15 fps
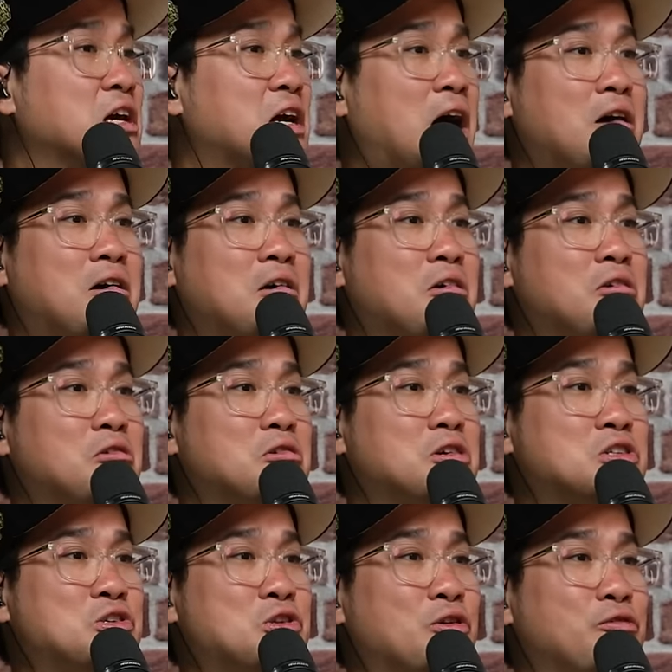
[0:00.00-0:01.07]
How come got no
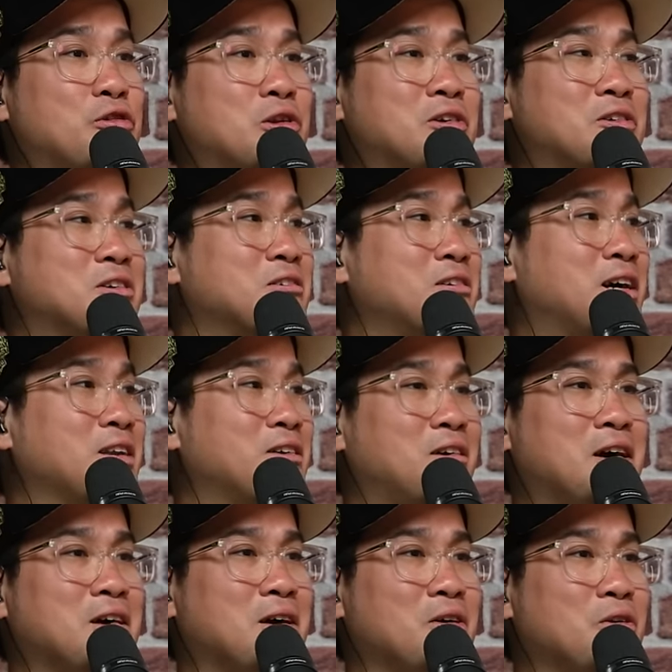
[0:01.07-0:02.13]
girls in your funeral one? Or
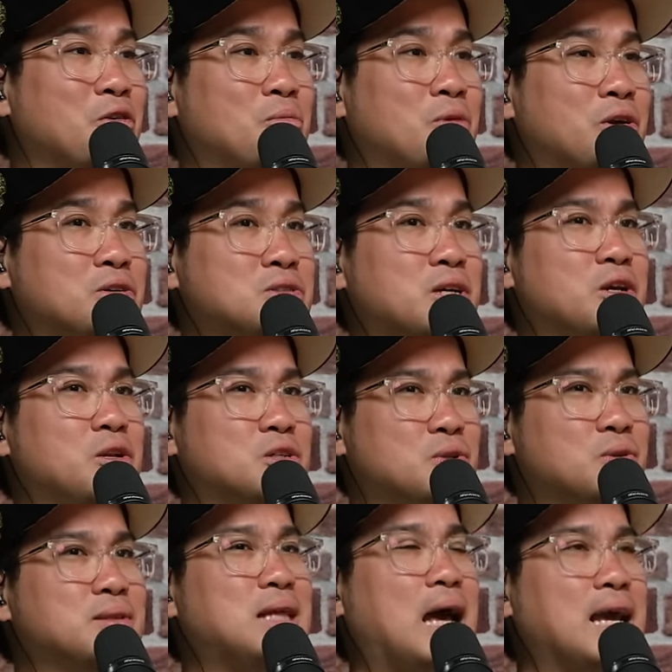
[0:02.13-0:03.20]
how come got no models one? You know,
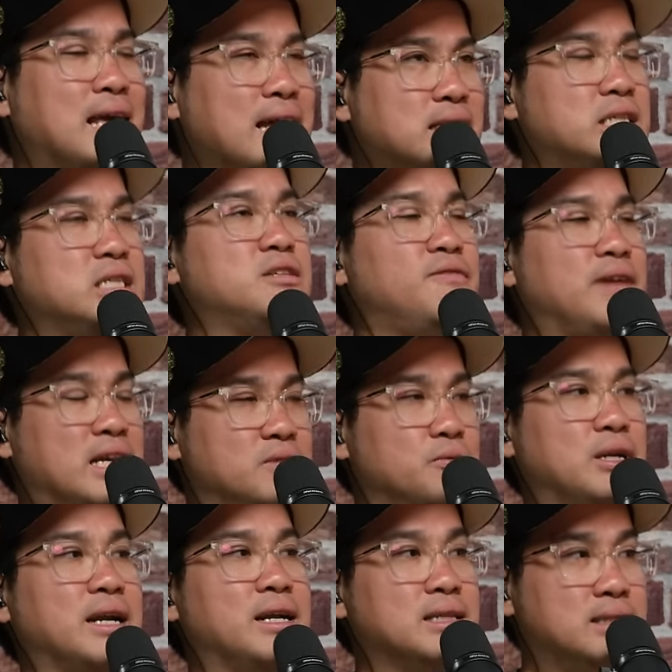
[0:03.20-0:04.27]
so I guess his fans
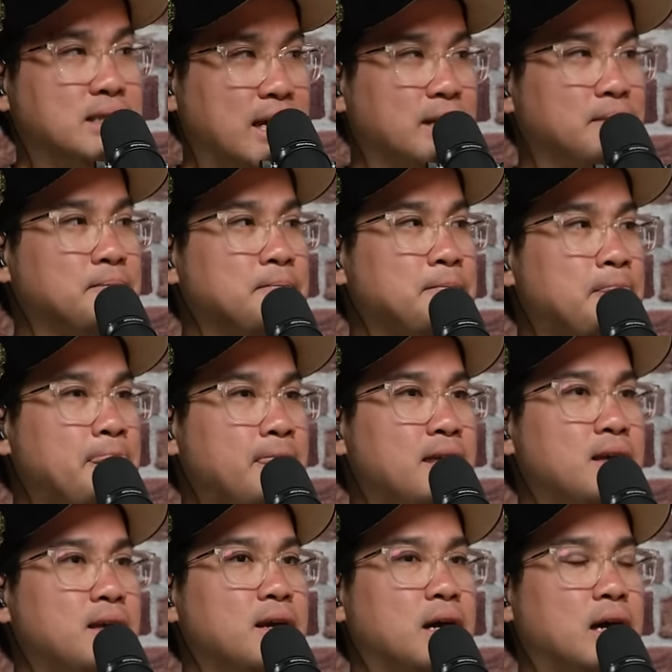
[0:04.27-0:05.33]
would understand.
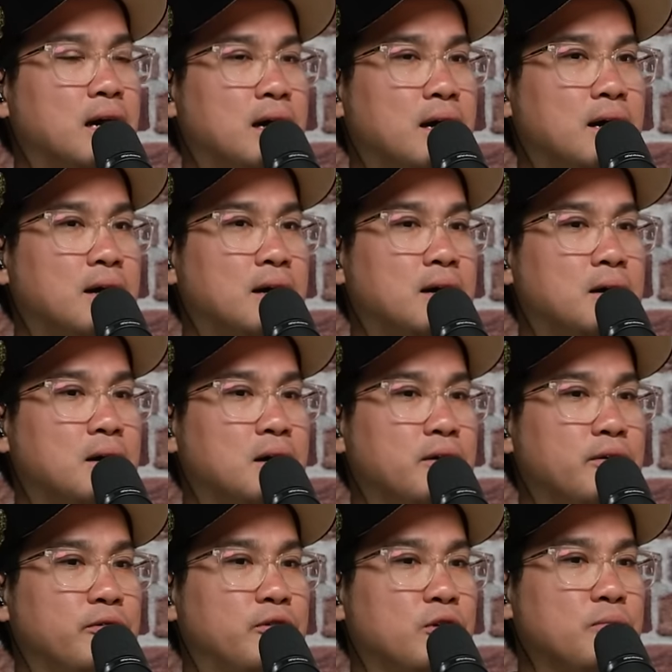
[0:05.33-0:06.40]

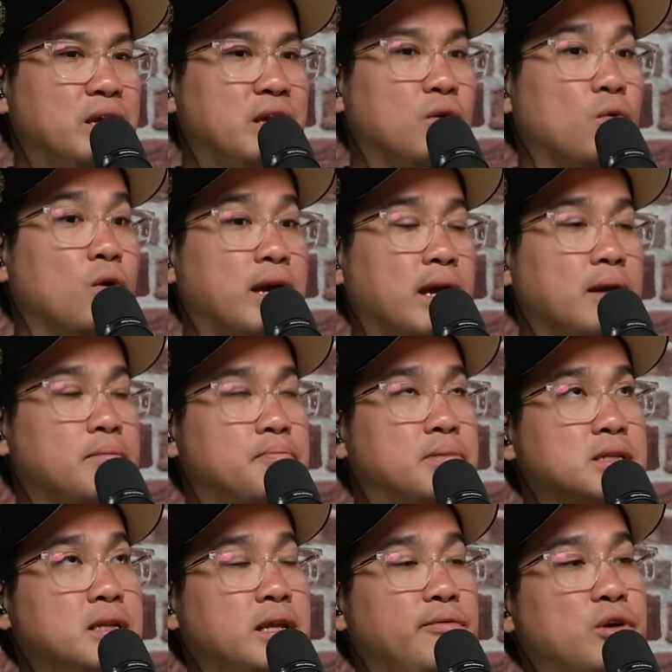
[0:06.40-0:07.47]
Uh, for me, okay,
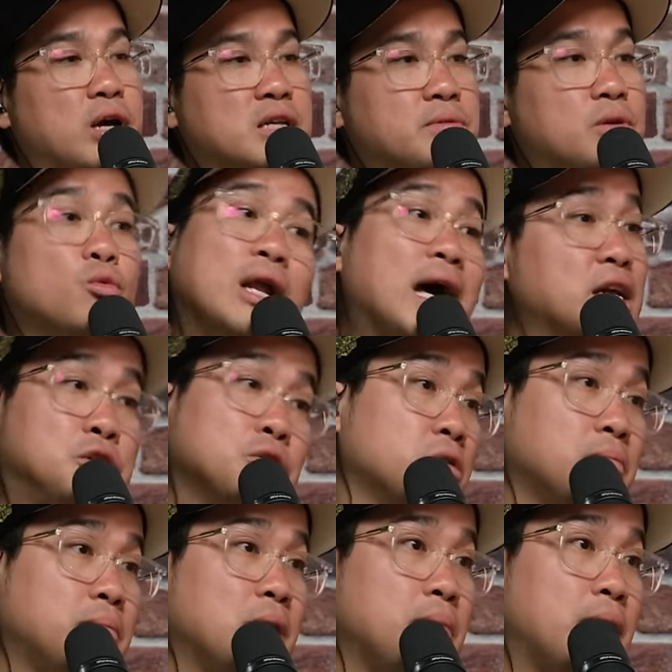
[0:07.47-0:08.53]
personally, if you ask me, would I joke
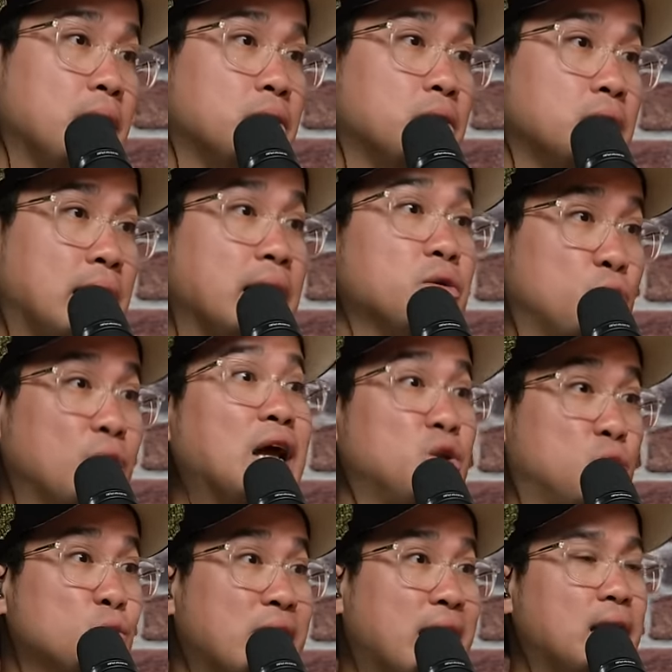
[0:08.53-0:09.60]
about Mayo? Like, would I
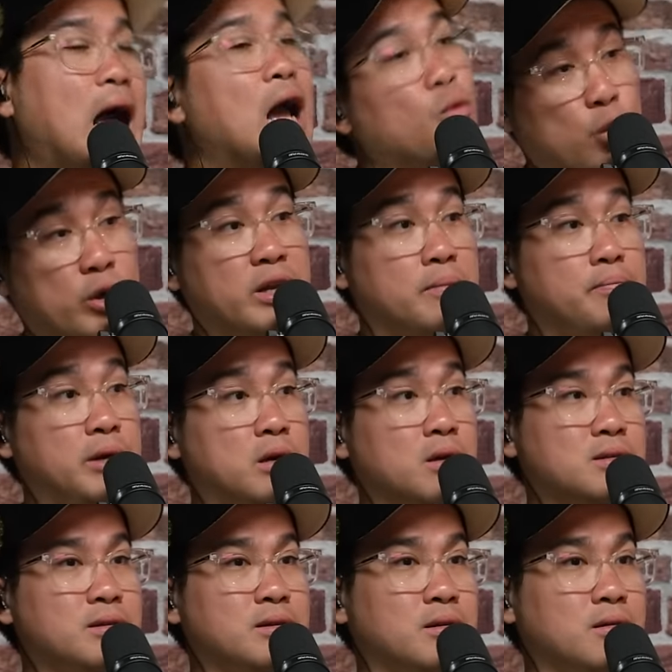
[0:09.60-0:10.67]
do that? I wouldn't,
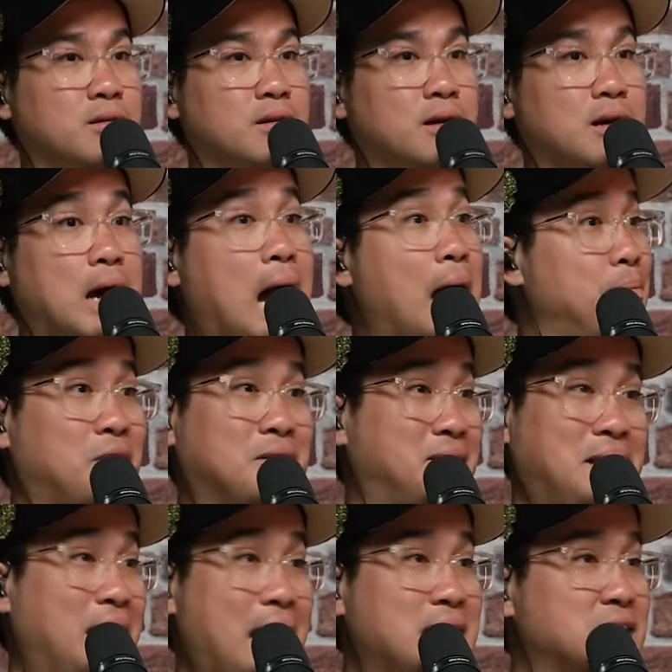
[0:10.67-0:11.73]
because, you know, I'm
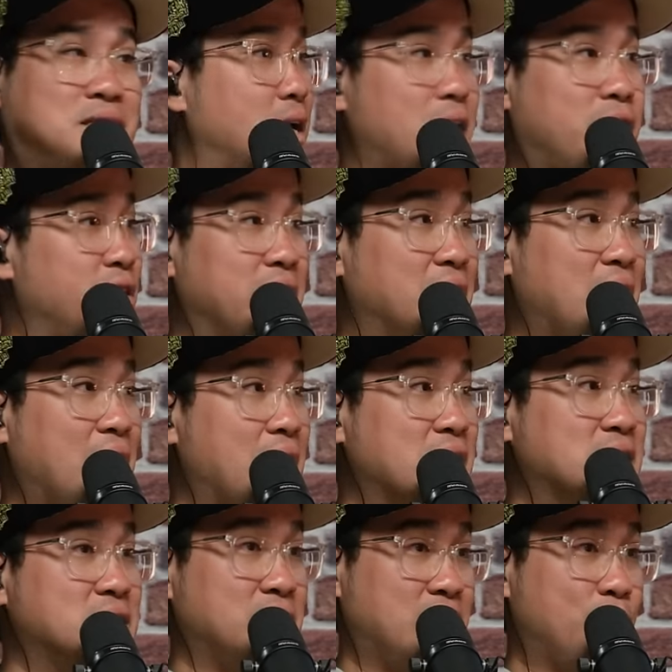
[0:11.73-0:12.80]
not as daring
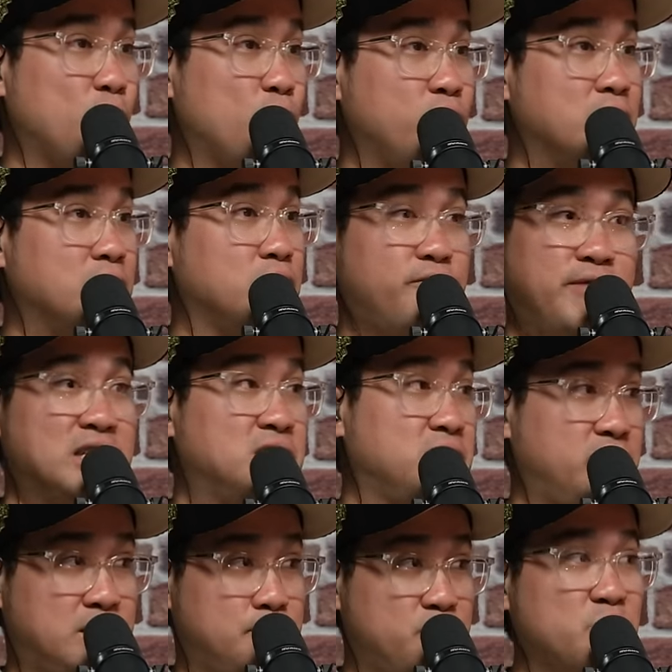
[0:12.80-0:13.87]
as Nemui to face the
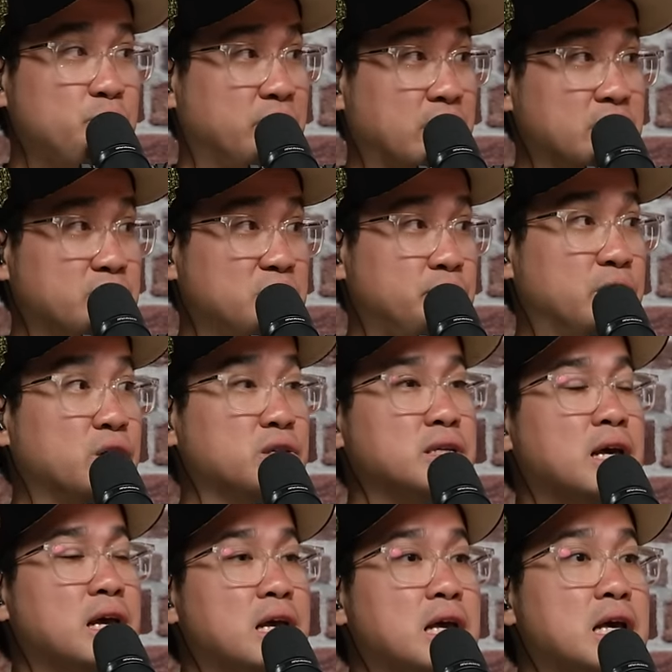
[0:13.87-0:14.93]
re repercussions because
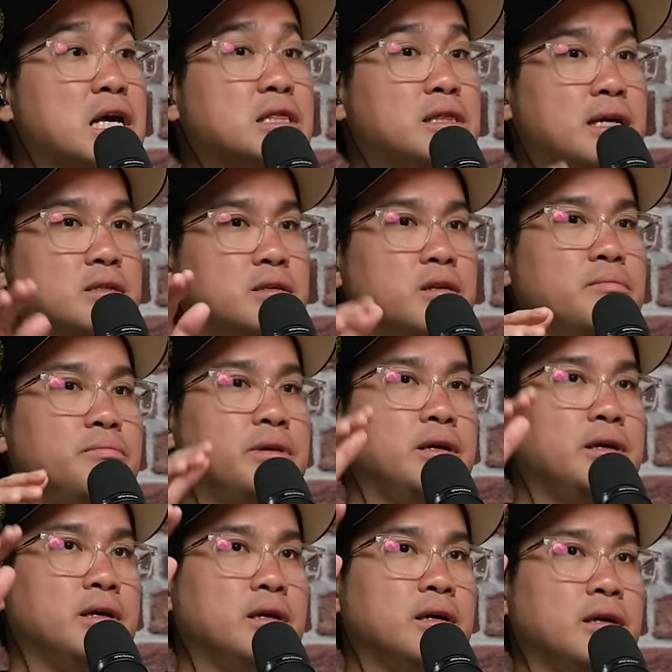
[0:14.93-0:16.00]
mm. there's going to
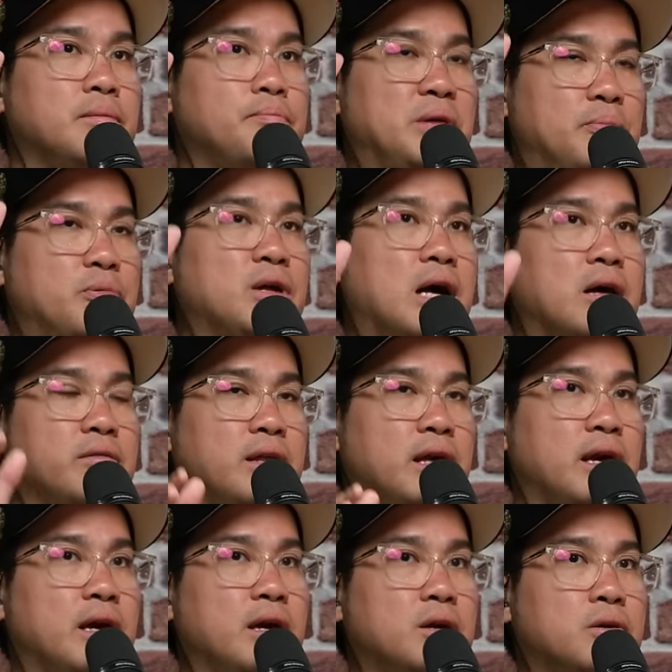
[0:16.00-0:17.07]
be people out
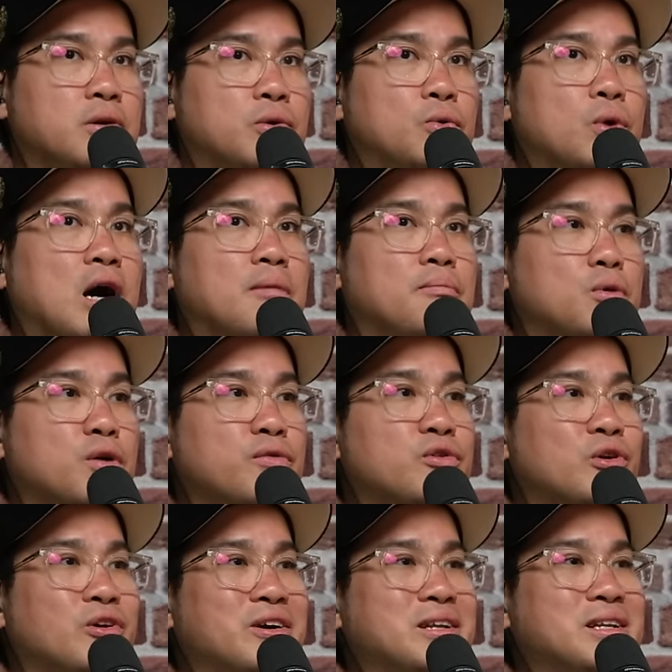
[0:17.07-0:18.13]
there who are both
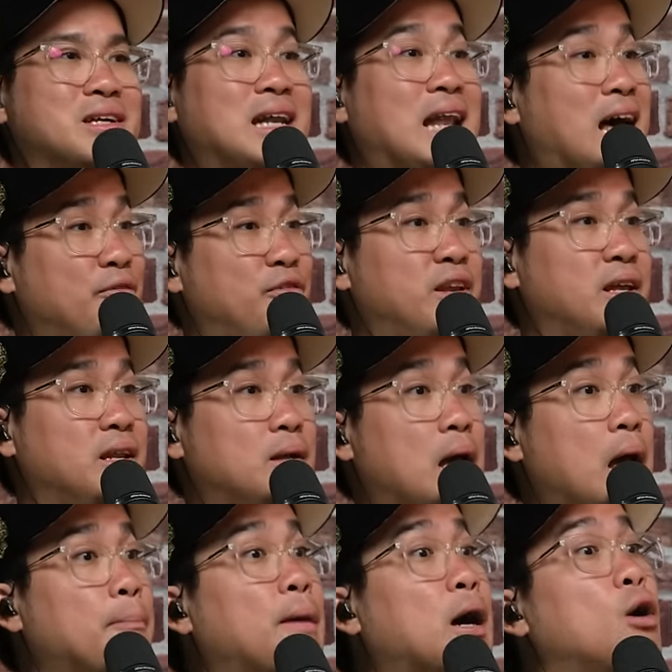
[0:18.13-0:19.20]
going to laugh at it
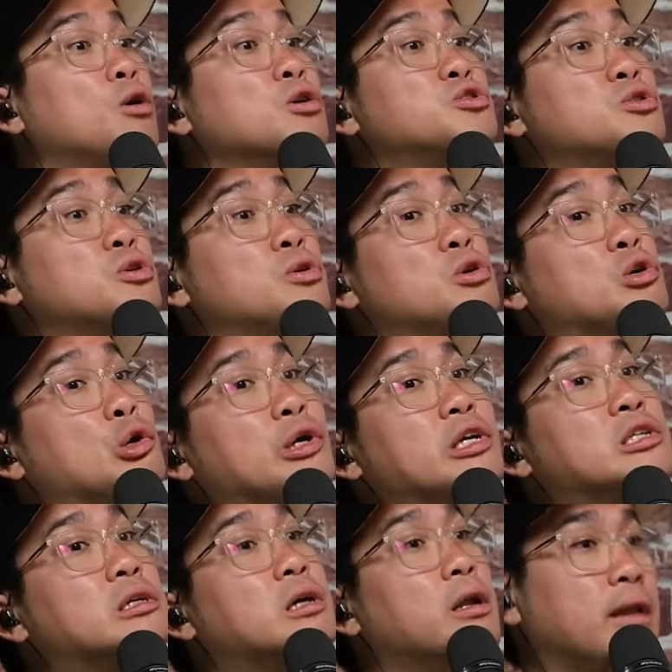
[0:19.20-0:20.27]
but also going
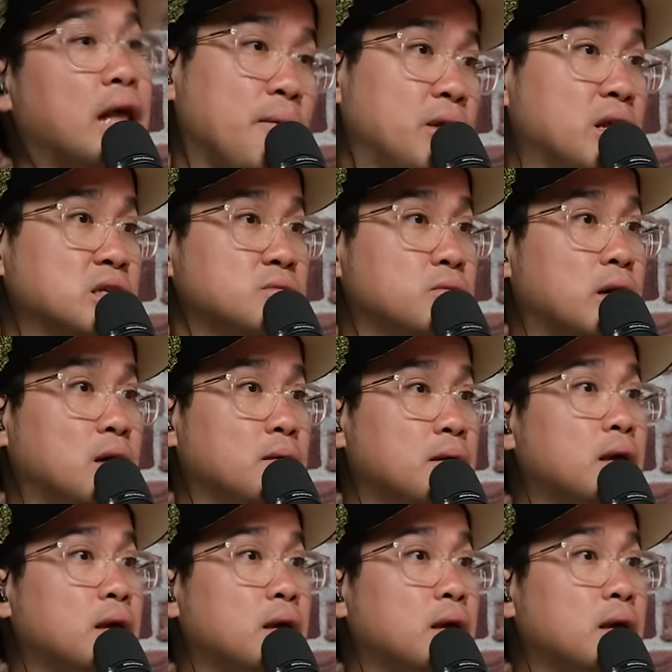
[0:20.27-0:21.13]
to condemn it as well.